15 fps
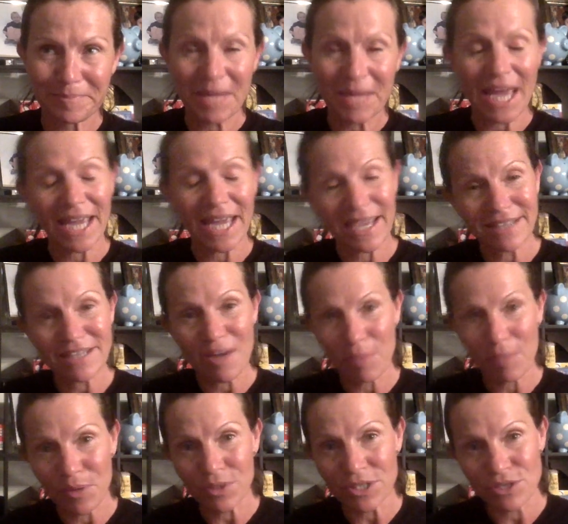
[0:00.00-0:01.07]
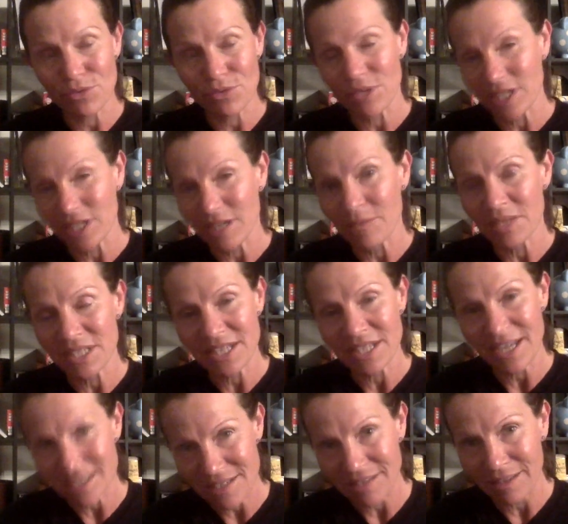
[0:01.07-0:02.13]
hey, tell me what to read, give me the
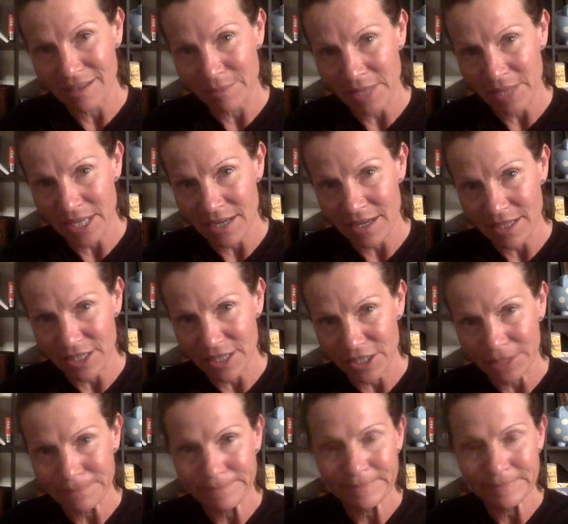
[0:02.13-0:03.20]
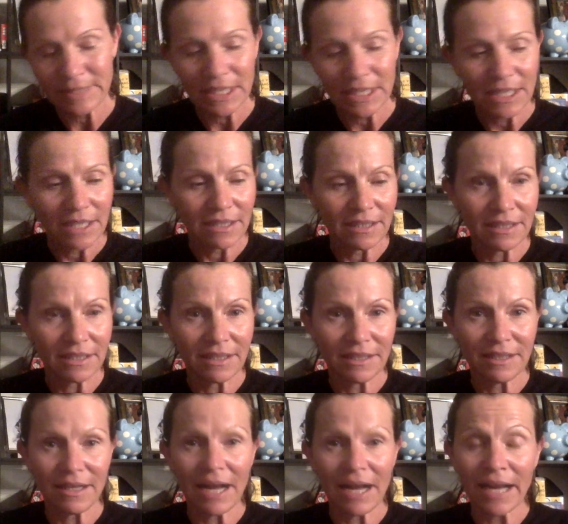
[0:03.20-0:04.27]
test, and let me get out of here.
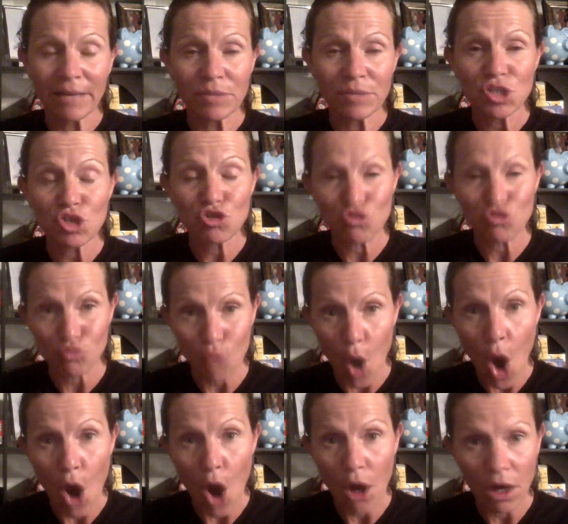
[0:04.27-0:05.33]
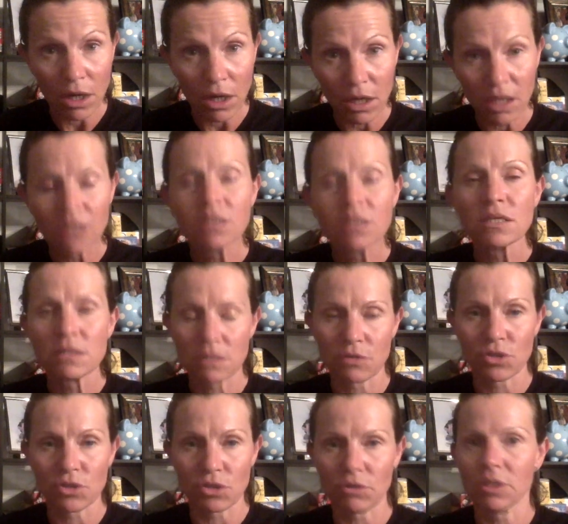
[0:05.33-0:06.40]
I am a strong
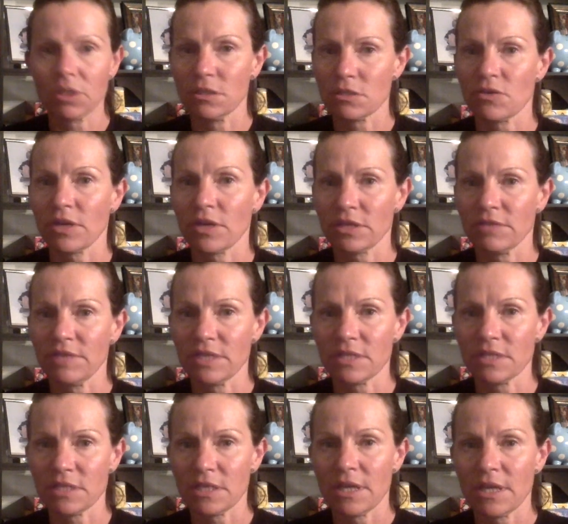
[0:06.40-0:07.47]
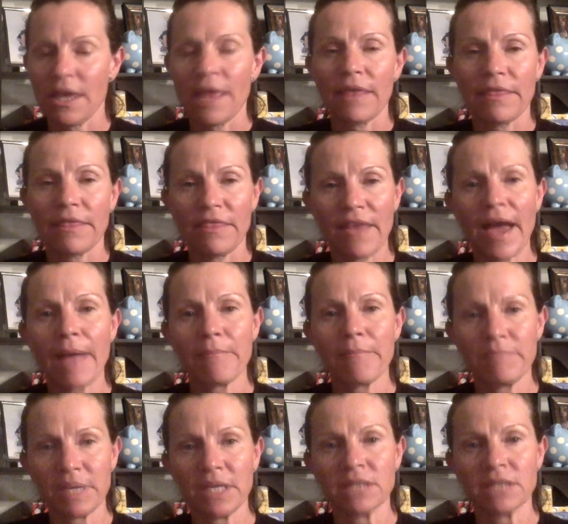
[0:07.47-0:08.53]
social constructivist. That
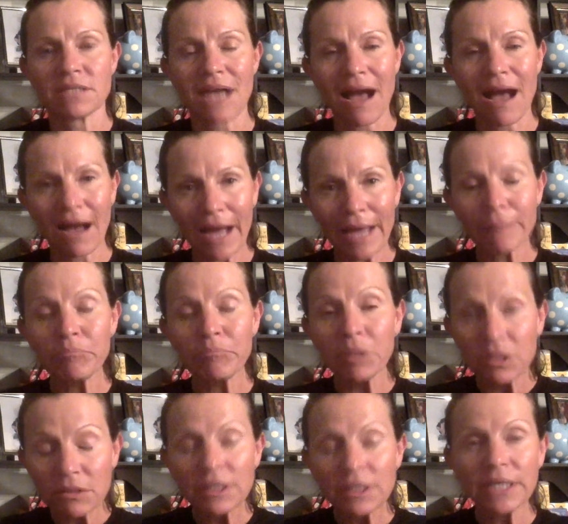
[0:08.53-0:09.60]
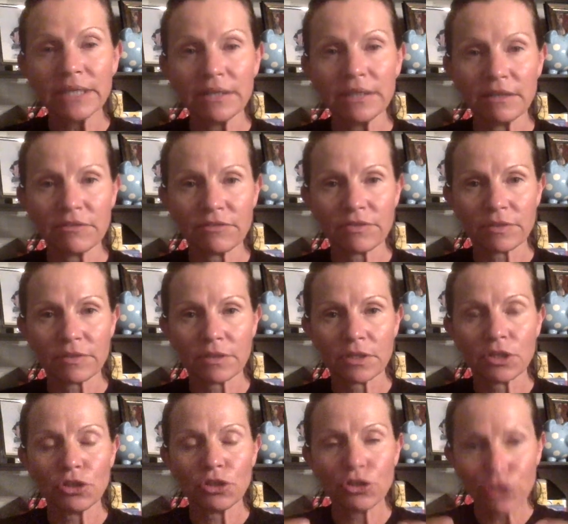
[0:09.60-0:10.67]
means I believe
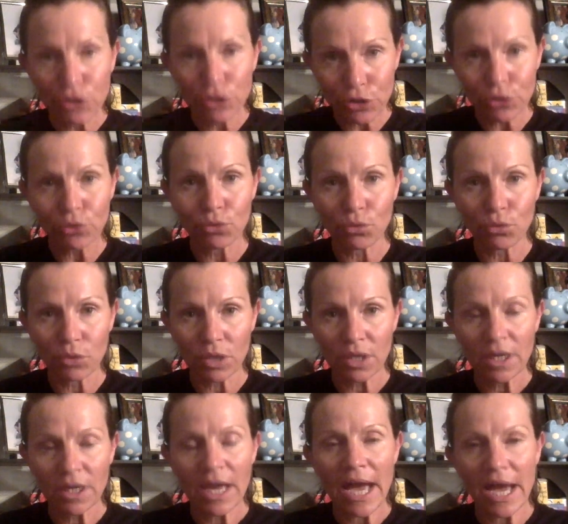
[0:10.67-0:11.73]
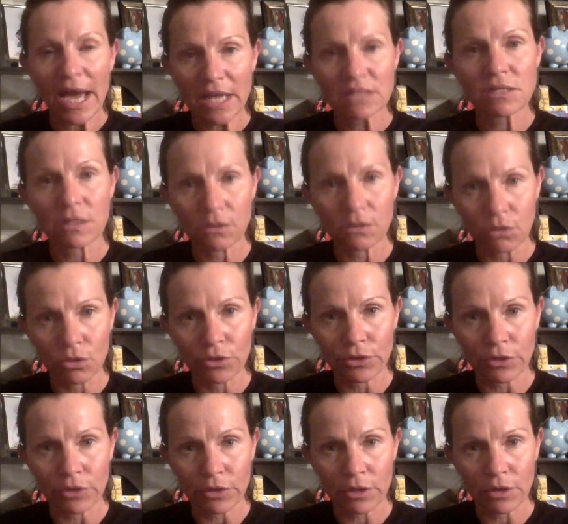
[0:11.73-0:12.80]
you, as the
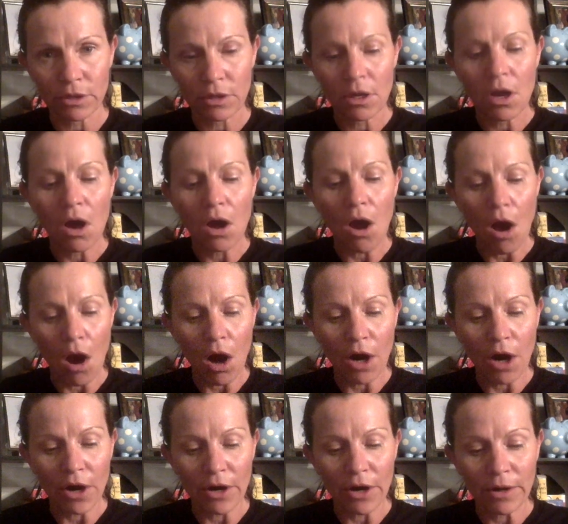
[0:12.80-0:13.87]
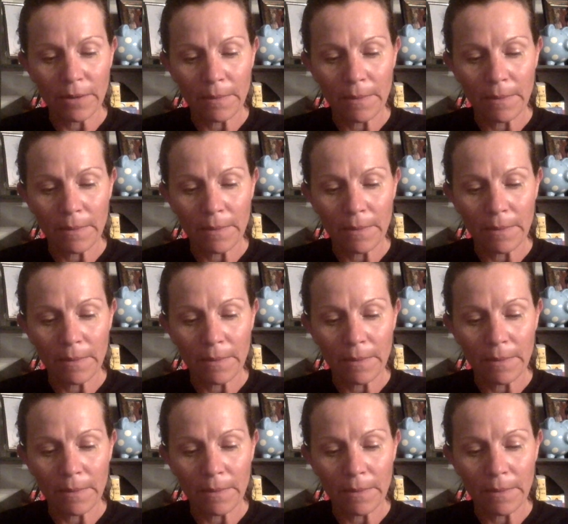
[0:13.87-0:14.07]
learner, are